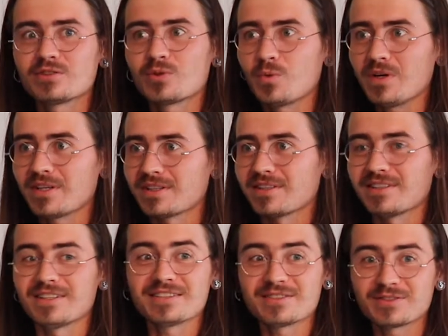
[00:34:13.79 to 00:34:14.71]
to the wind,
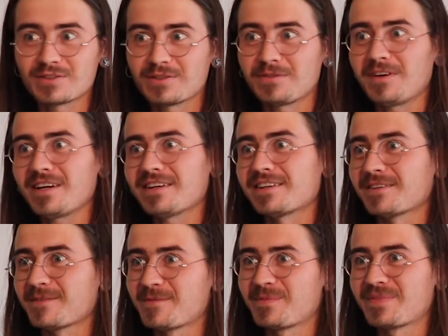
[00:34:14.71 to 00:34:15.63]
listen to the
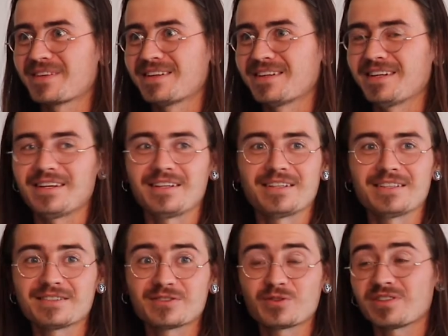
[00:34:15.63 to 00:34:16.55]
fire,
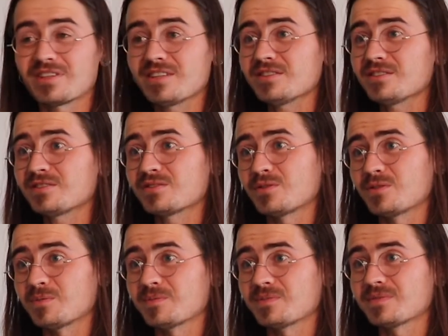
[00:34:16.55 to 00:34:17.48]
listen to a
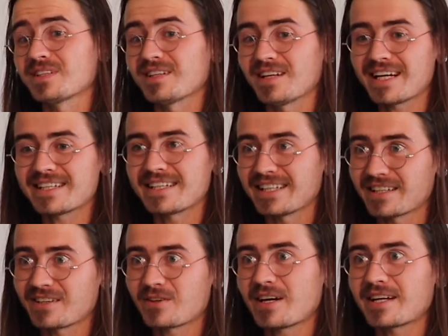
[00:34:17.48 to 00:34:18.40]
thunderstorm, the lightning,
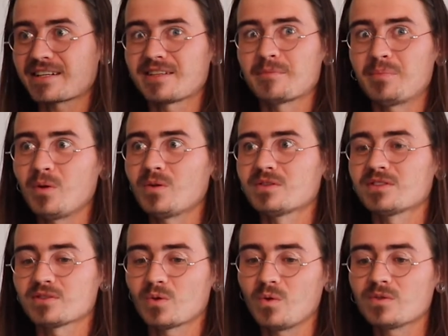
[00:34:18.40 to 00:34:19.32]
the crack, the bolts.
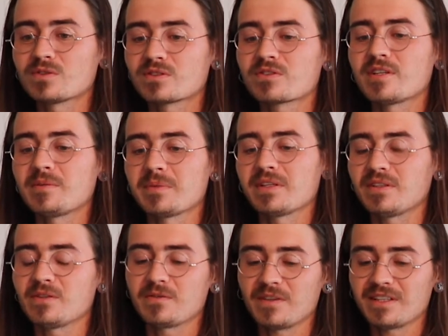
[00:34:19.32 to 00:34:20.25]
It's all screaming in
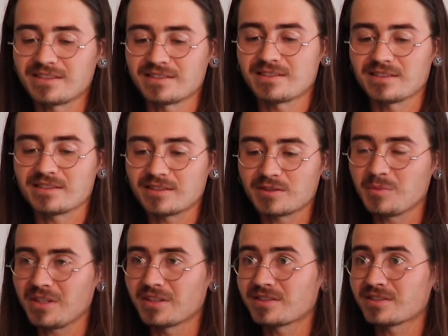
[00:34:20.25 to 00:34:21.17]
your face. This is
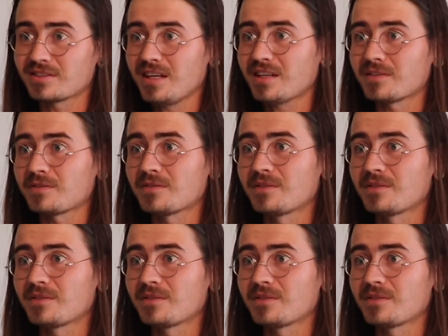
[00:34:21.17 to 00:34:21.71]
me. This is life.